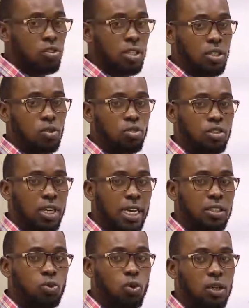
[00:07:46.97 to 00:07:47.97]
need to
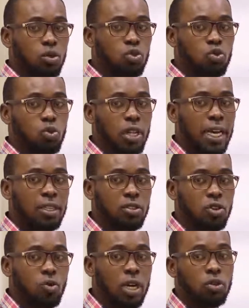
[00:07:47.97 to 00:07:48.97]
write one or two lines or
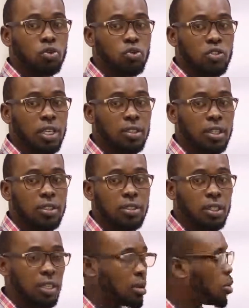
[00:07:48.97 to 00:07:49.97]
one or two sentences
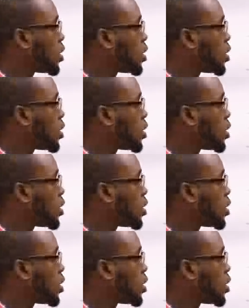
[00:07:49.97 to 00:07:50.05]
in them.